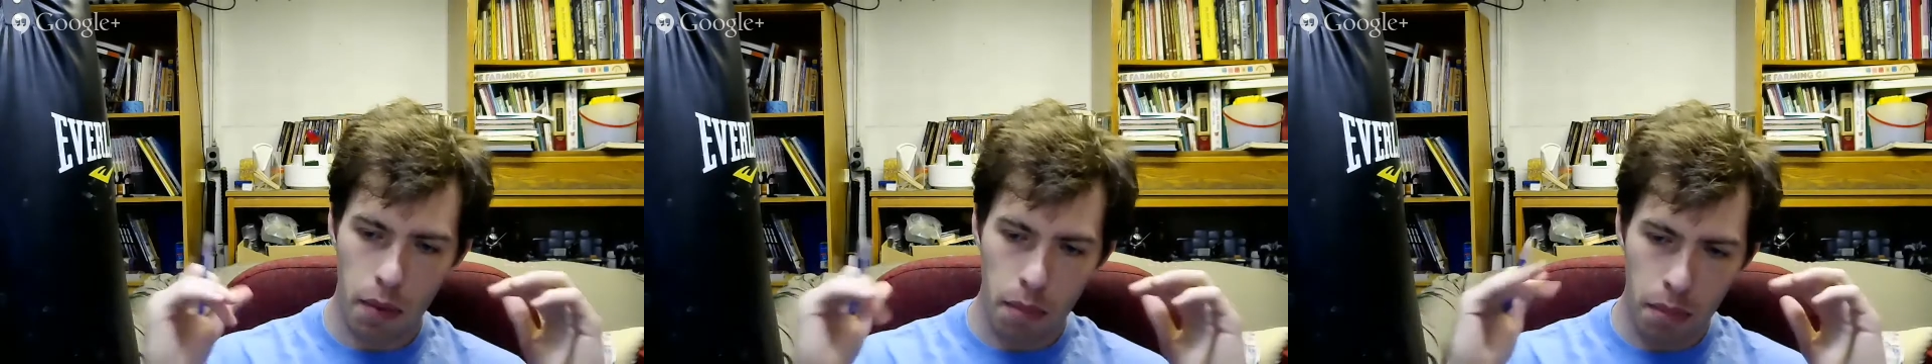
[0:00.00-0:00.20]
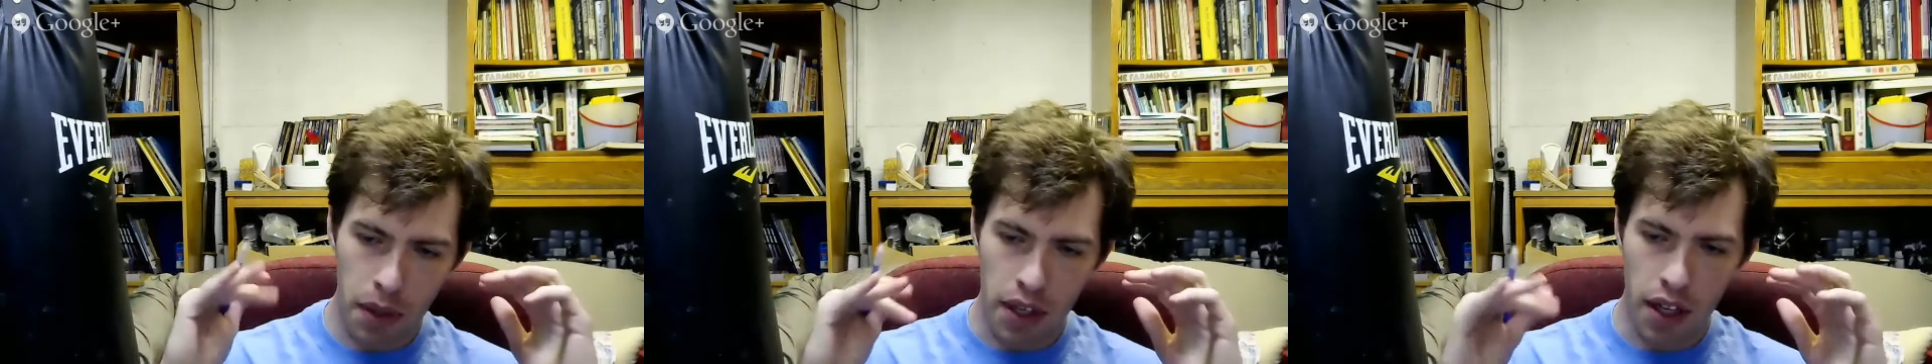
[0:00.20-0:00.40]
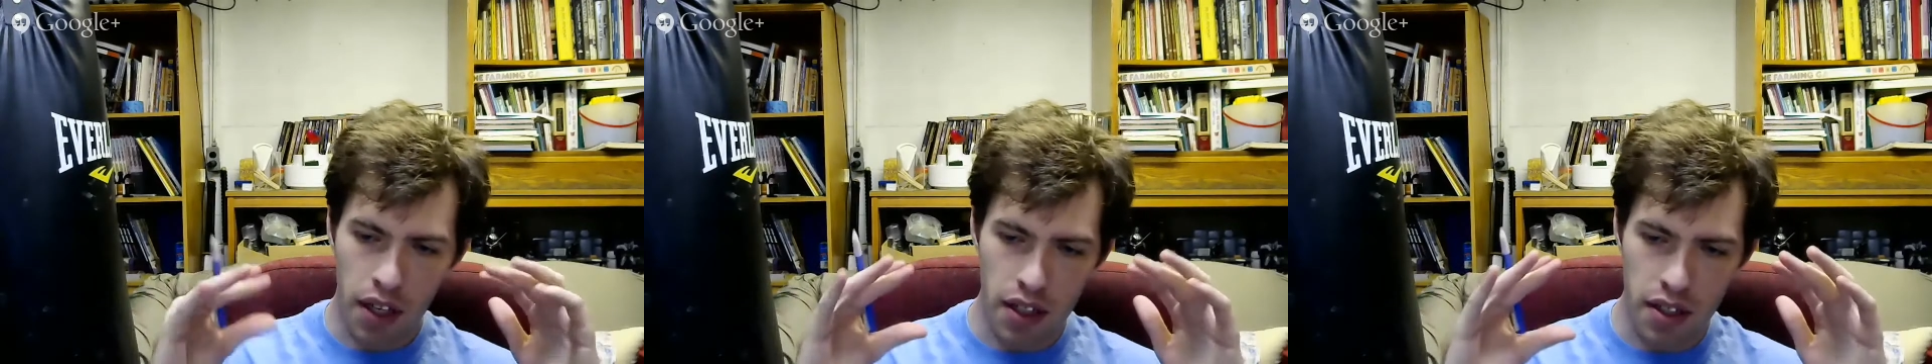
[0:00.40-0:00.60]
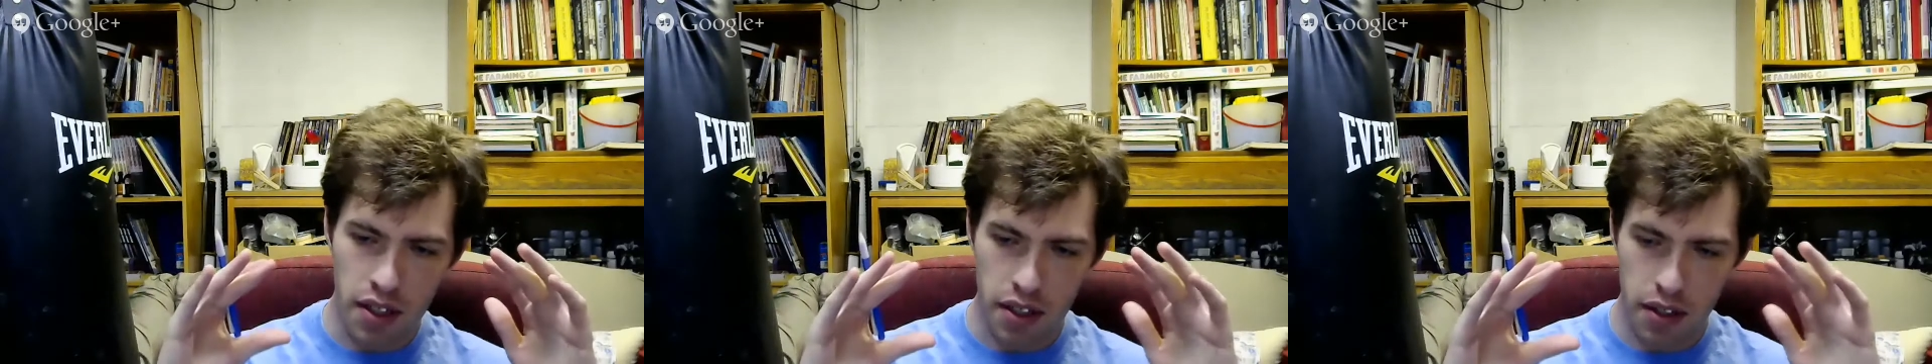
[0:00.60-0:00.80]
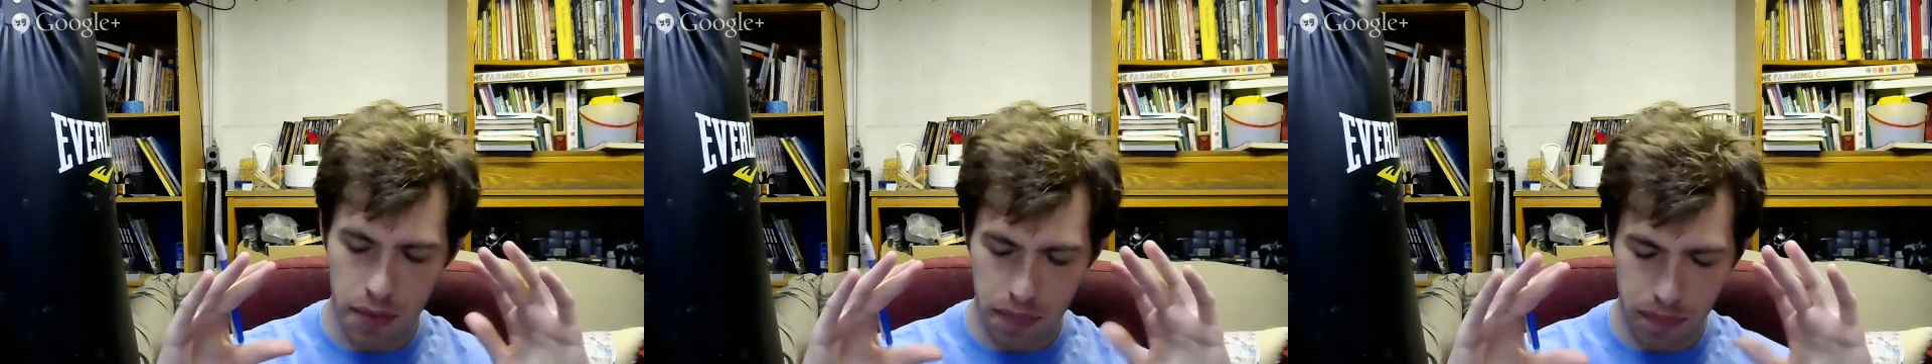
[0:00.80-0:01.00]

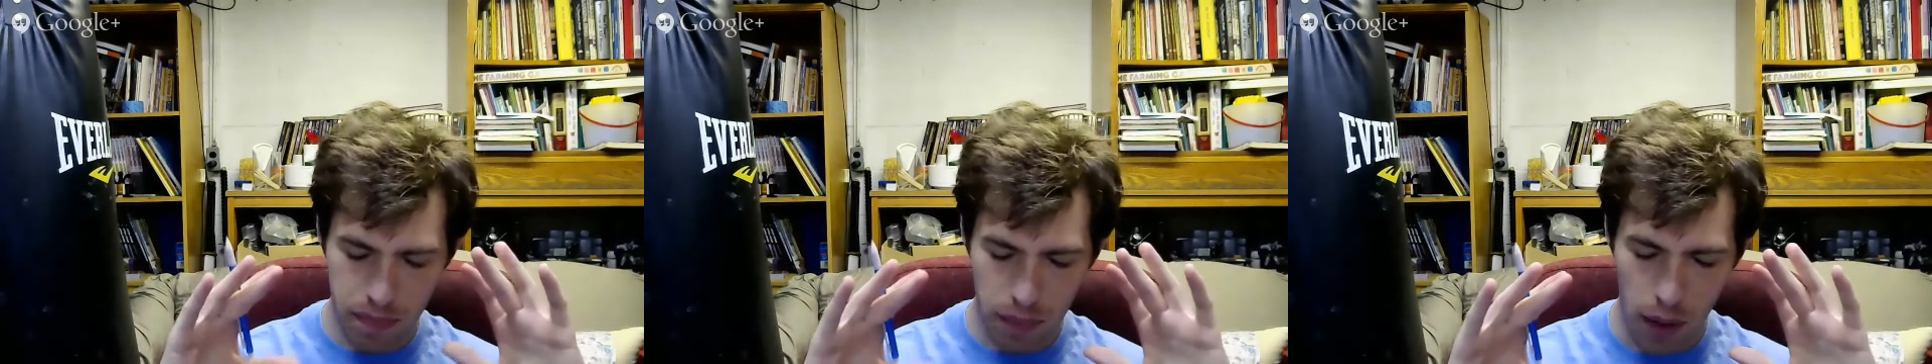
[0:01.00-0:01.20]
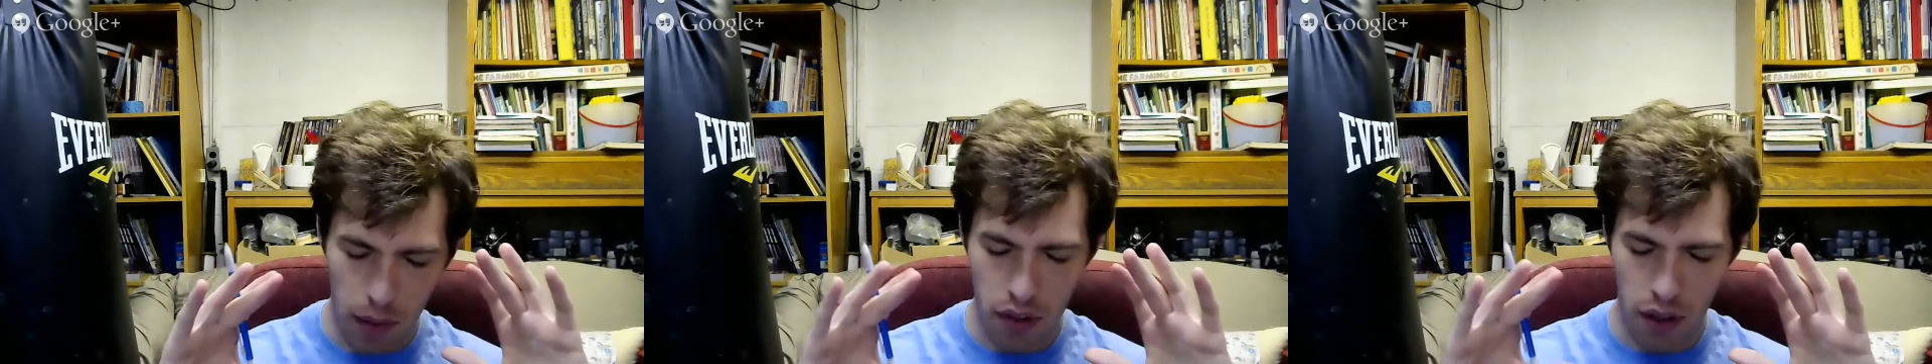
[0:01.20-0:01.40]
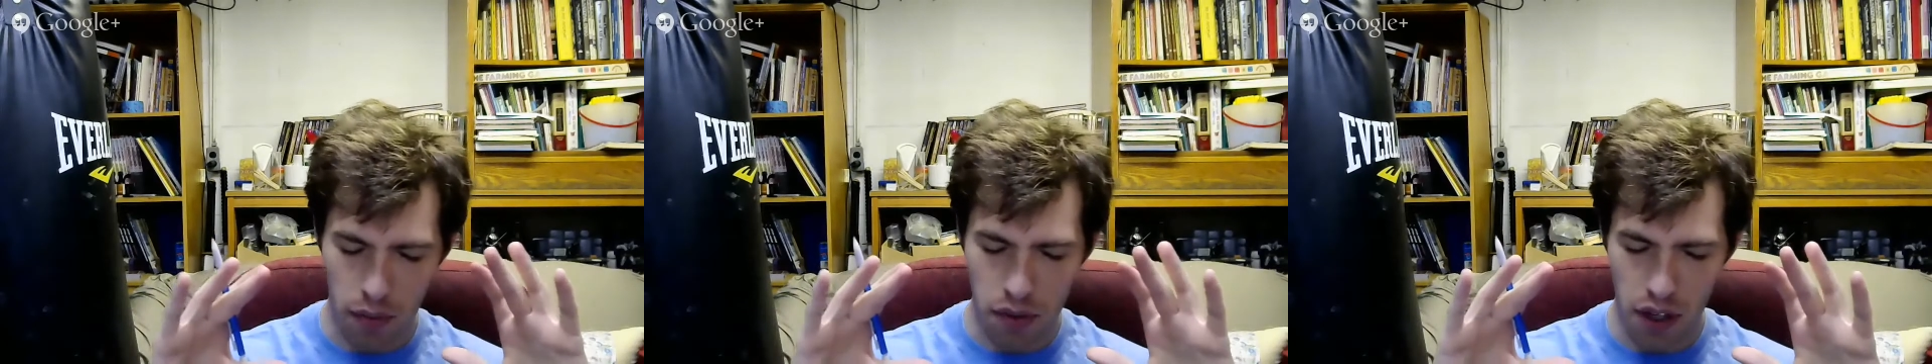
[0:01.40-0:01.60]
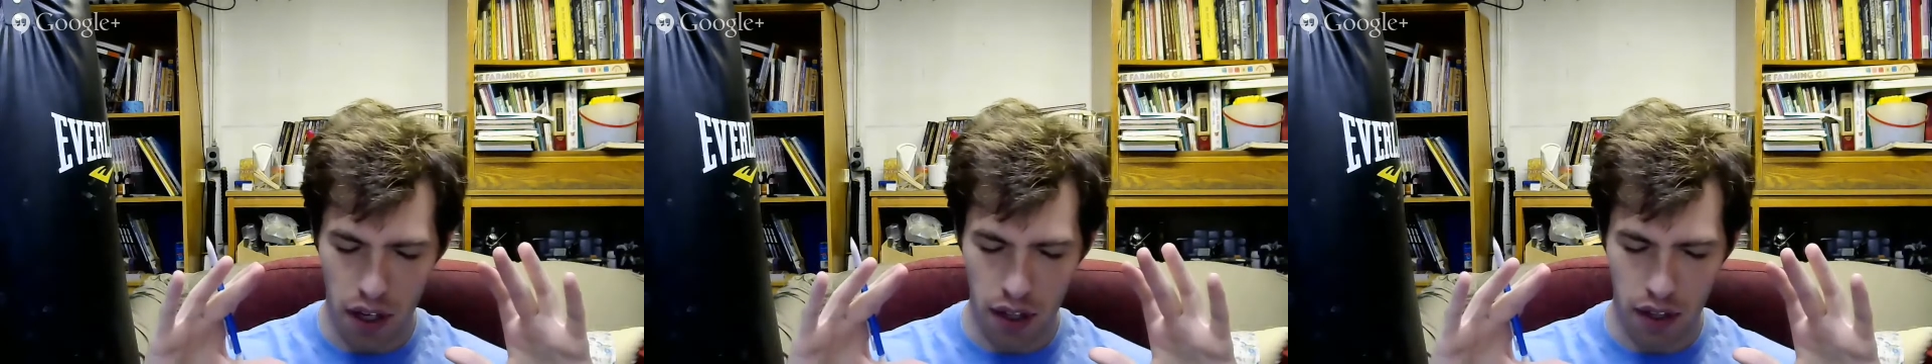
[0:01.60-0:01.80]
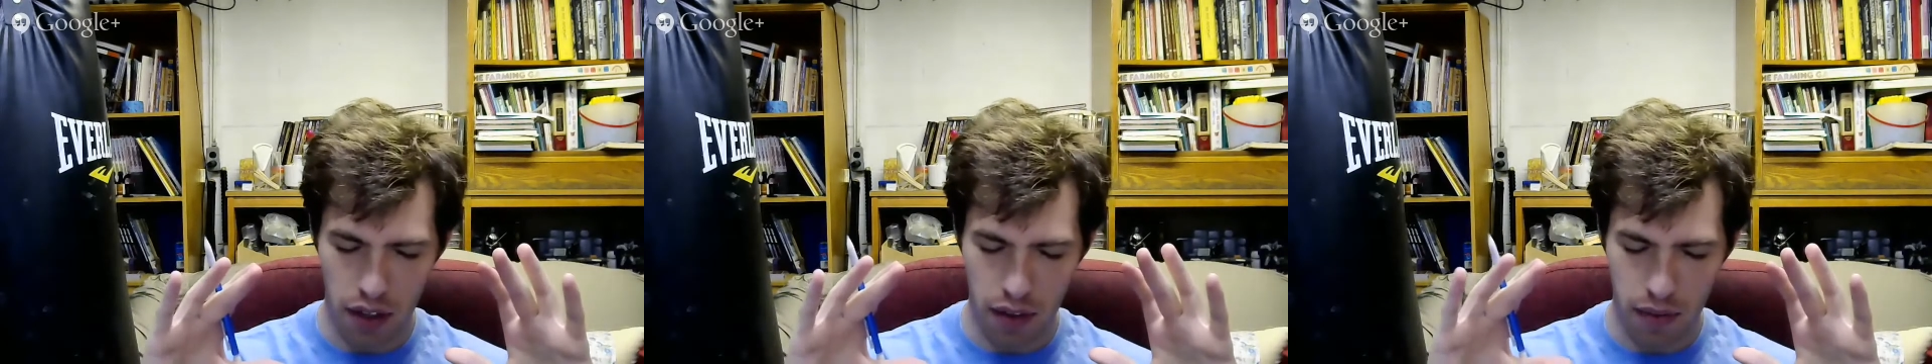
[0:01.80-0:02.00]
because I'm trying
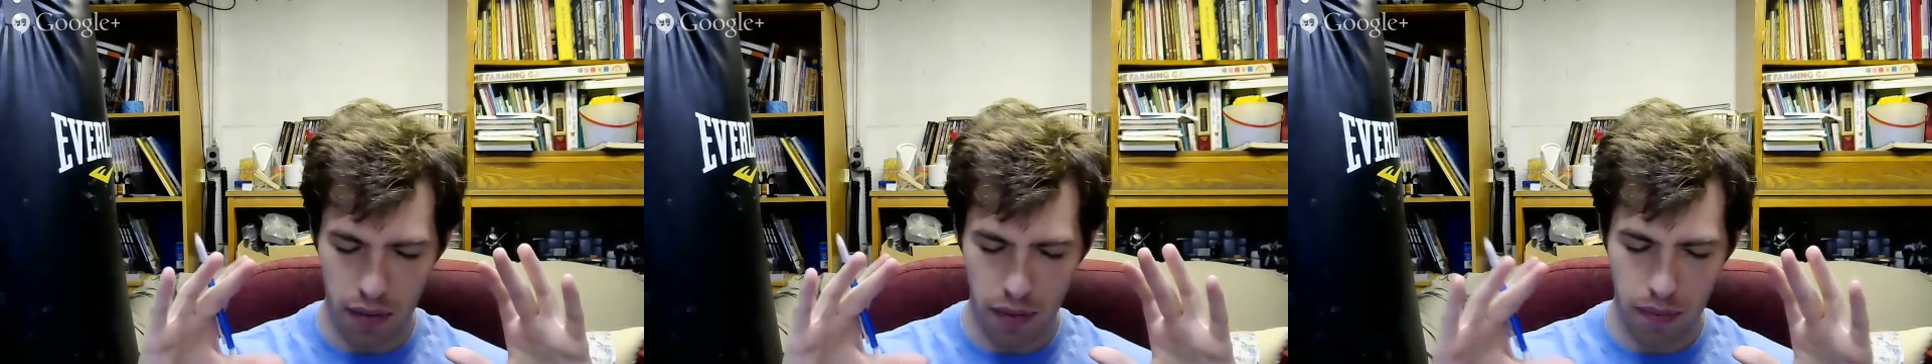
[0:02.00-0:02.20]
to